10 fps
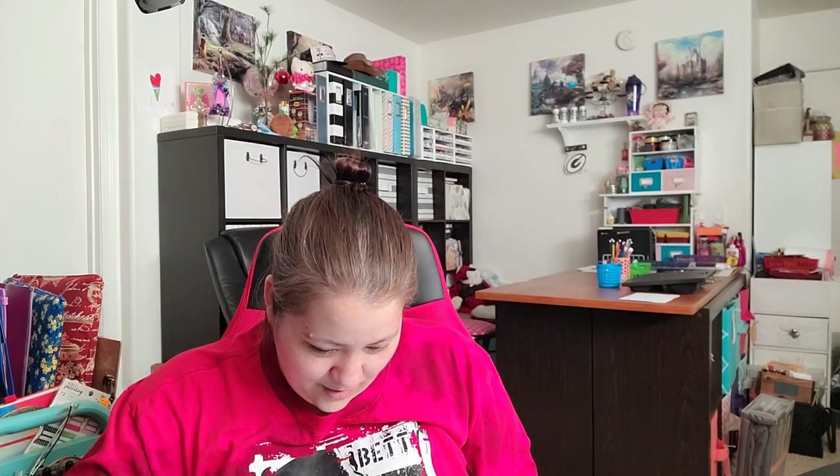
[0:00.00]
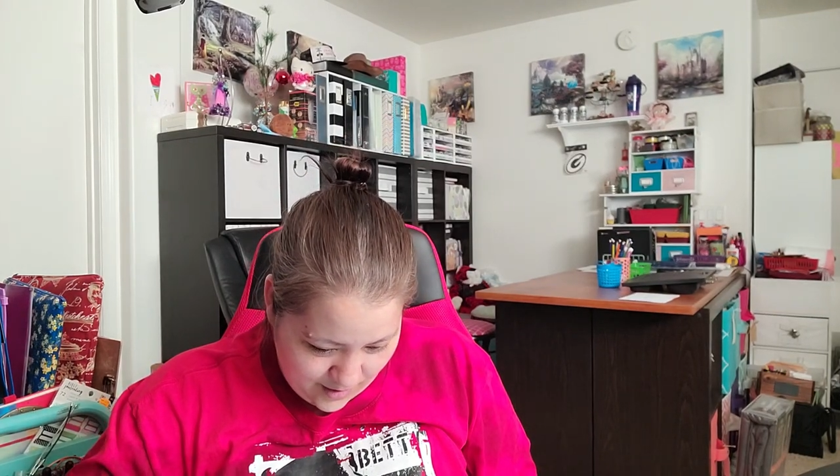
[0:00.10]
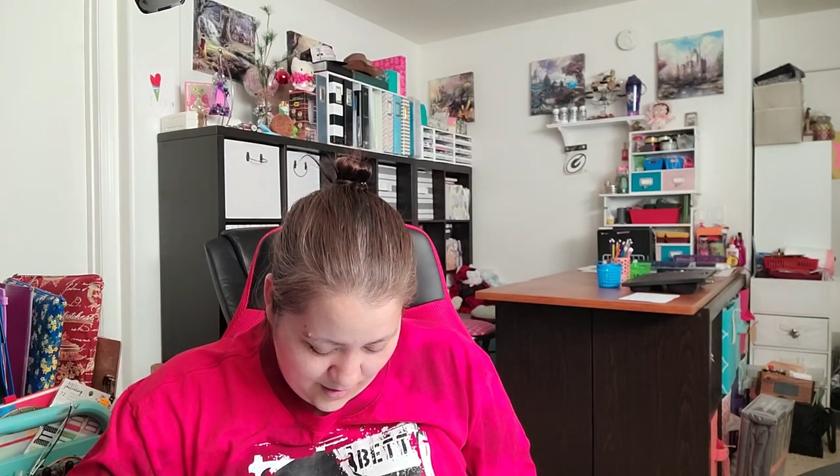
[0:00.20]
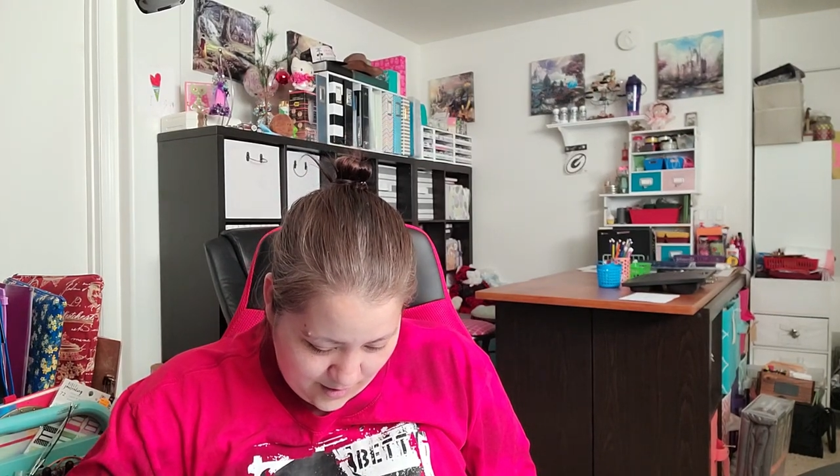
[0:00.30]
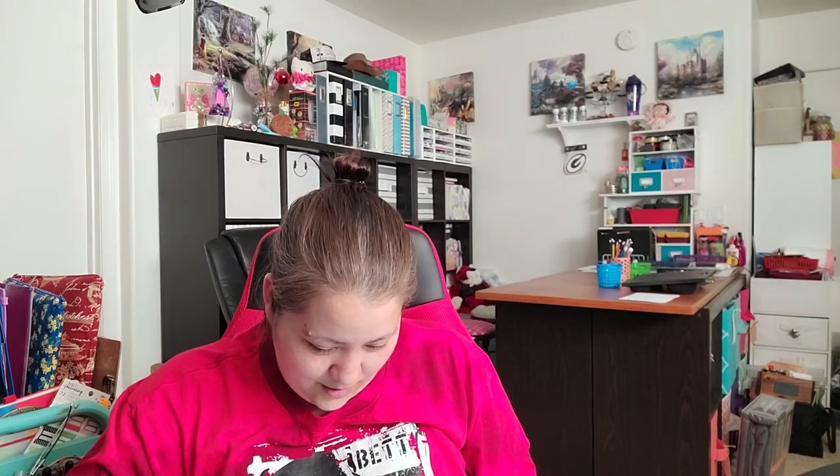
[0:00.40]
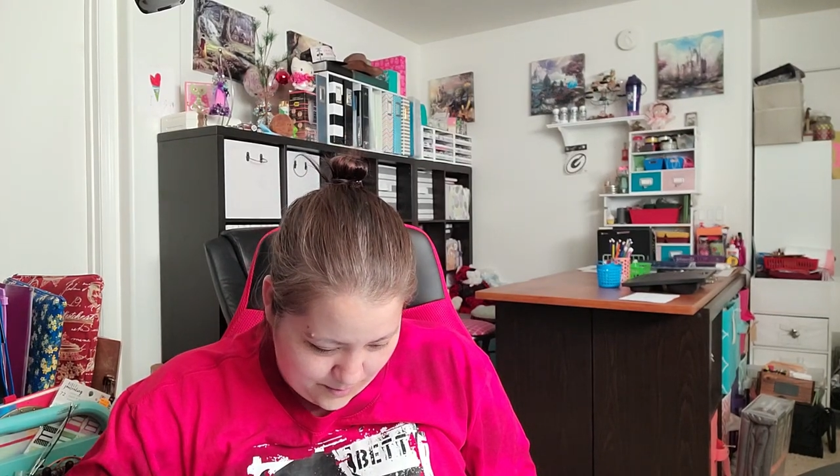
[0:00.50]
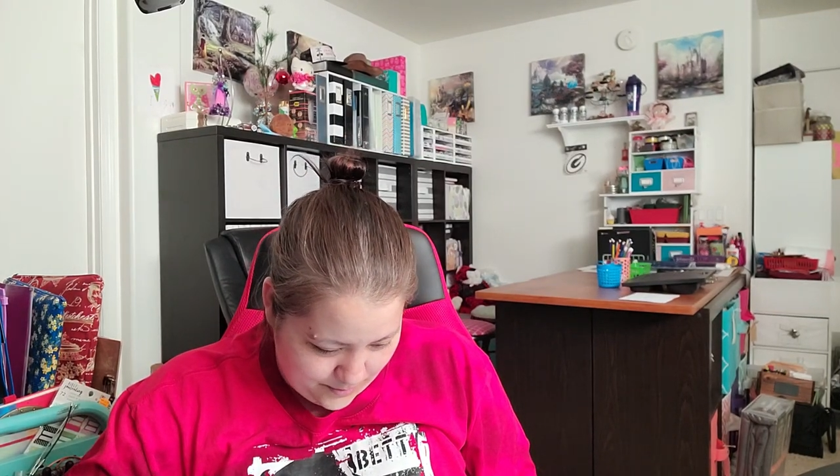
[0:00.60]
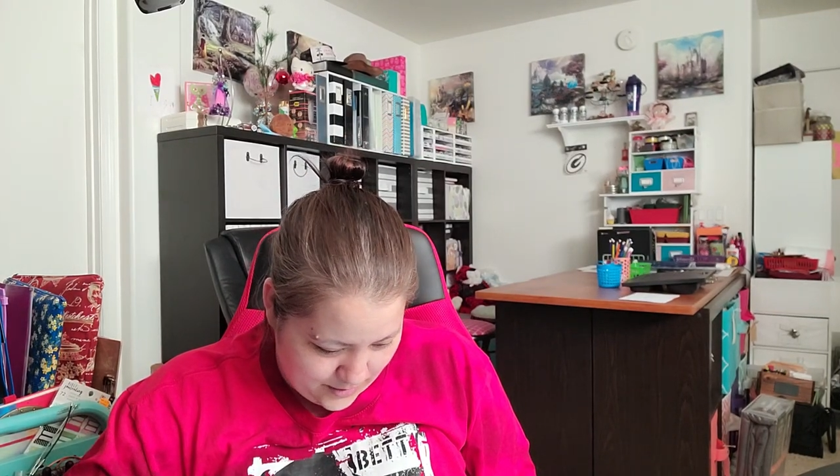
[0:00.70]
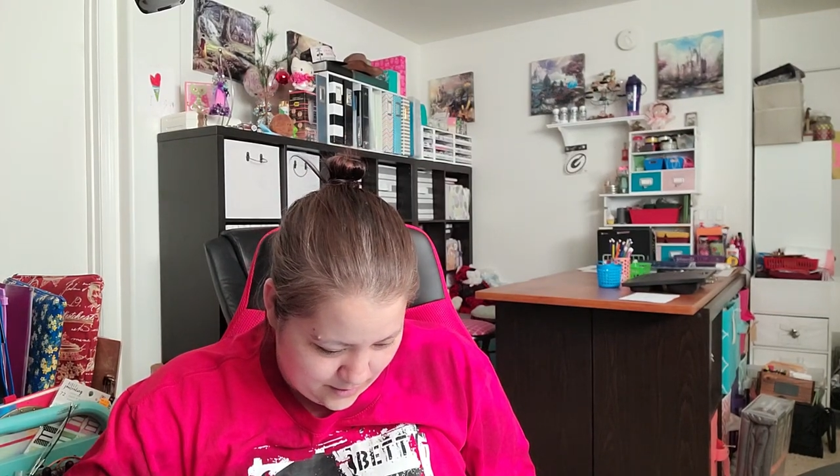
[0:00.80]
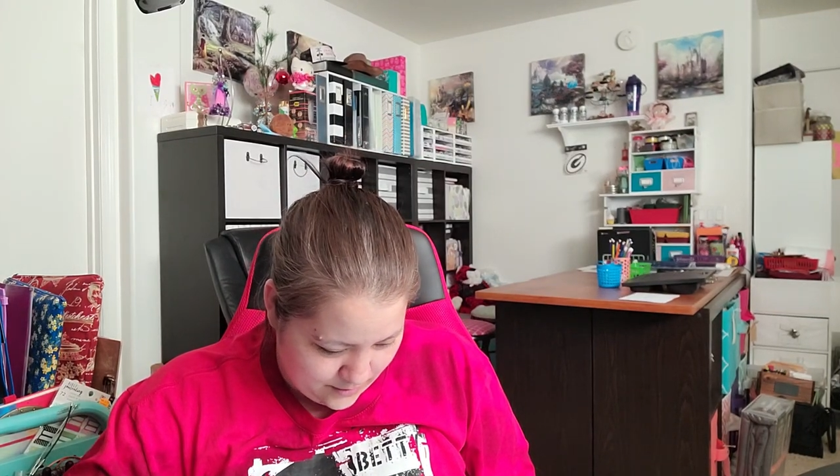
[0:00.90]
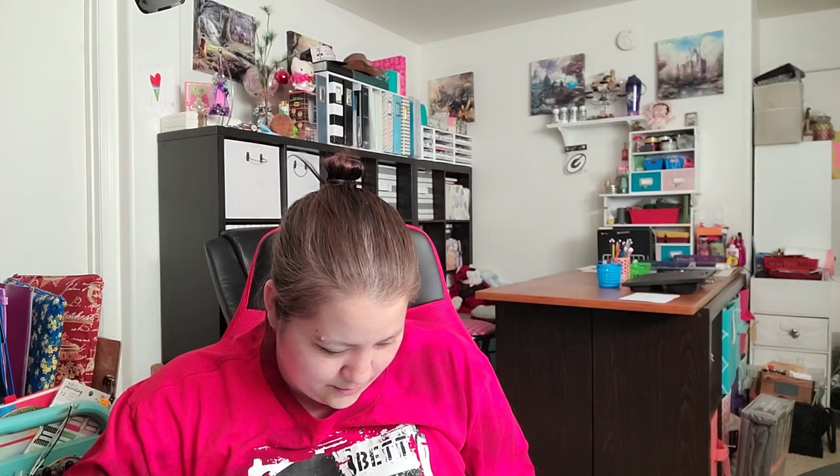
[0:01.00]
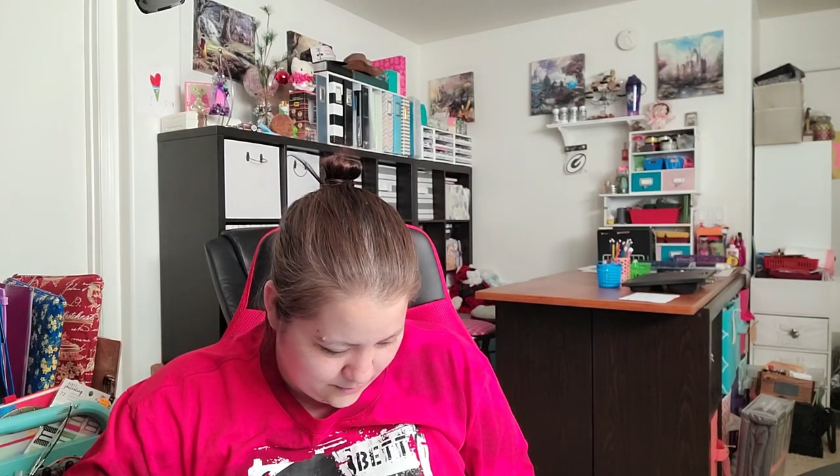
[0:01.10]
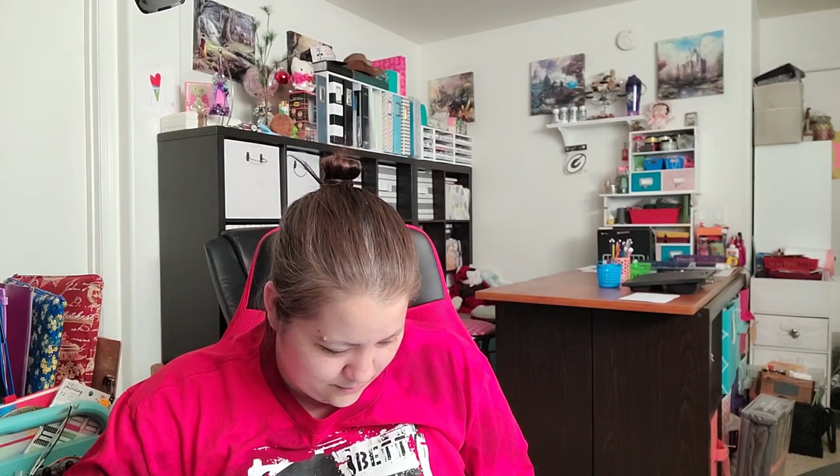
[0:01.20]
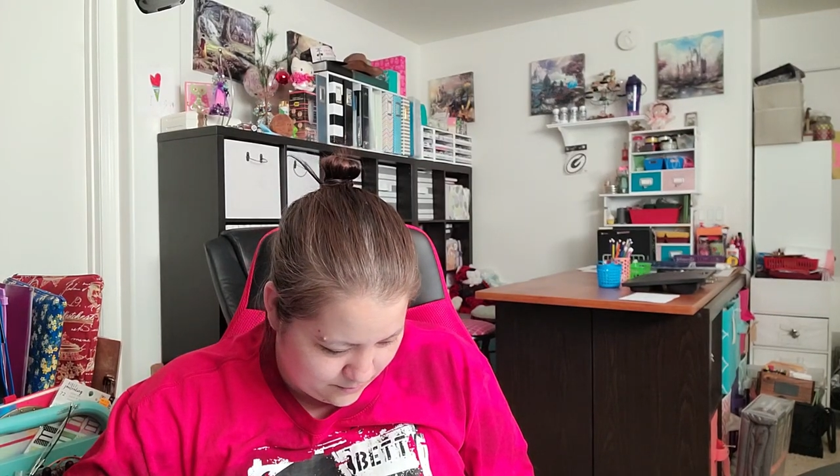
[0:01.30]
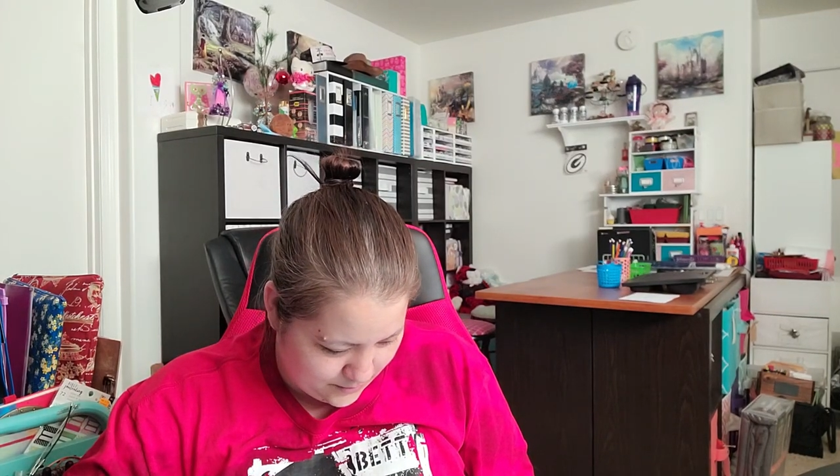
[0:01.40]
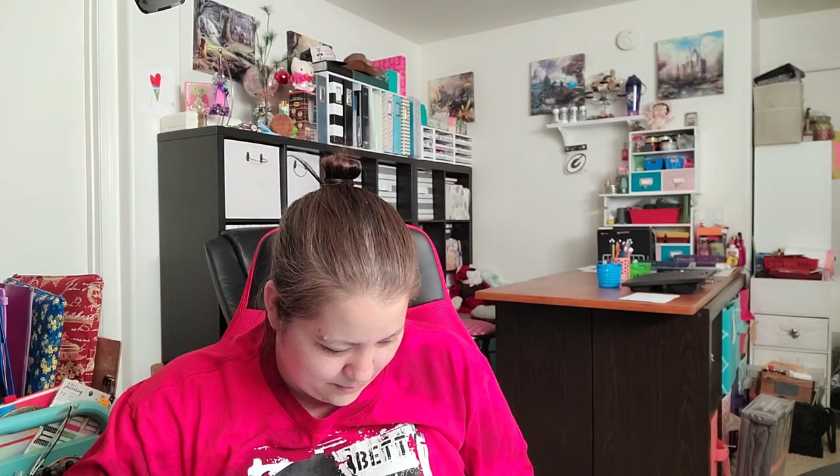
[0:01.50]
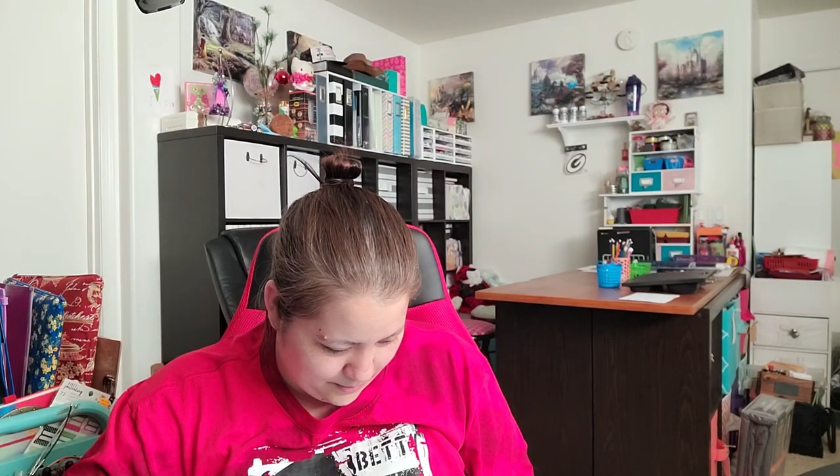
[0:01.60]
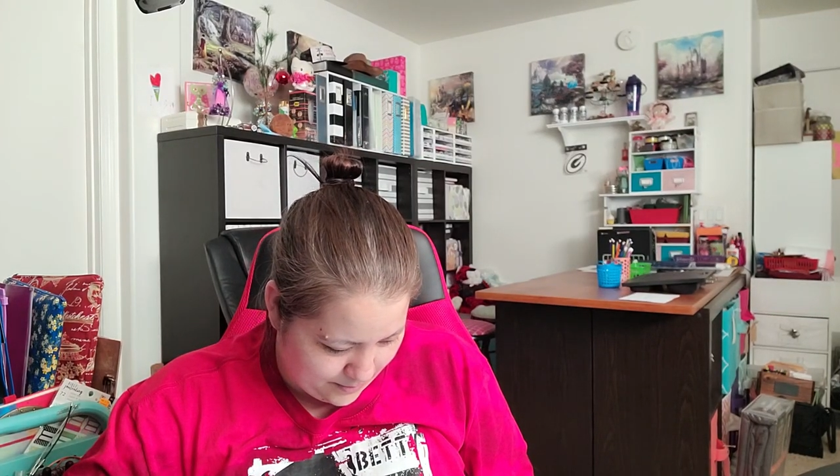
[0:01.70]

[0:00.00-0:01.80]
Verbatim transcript: um, ba